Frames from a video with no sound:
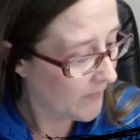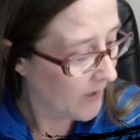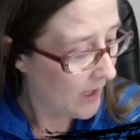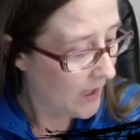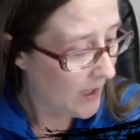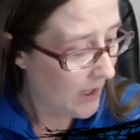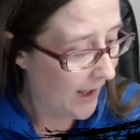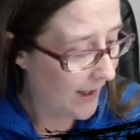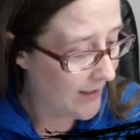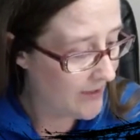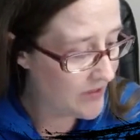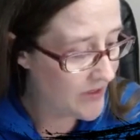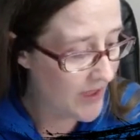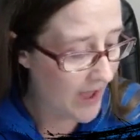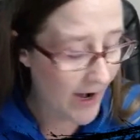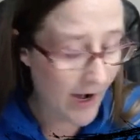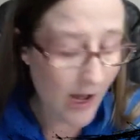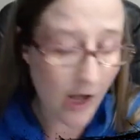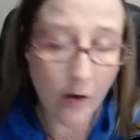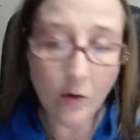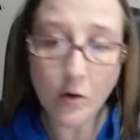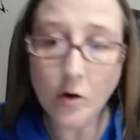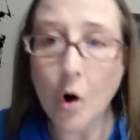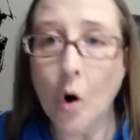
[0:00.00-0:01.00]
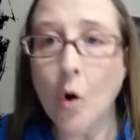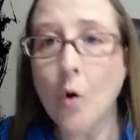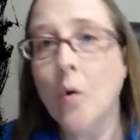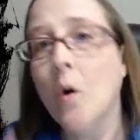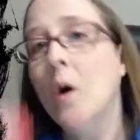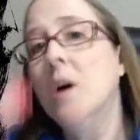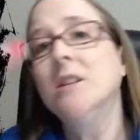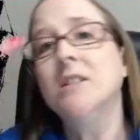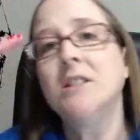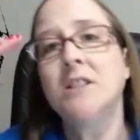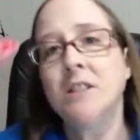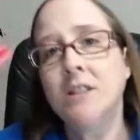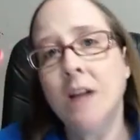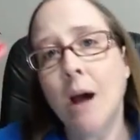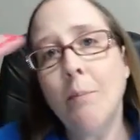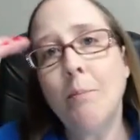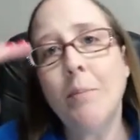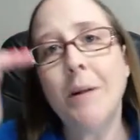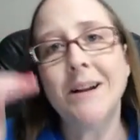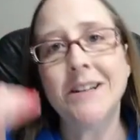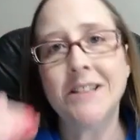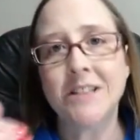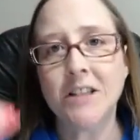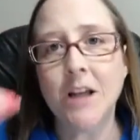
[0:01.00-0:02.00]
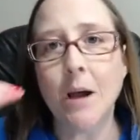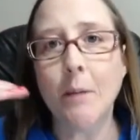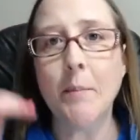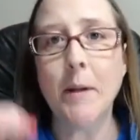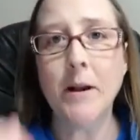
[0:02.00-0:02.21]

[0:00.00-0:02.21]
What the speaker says: and then I'll go step by step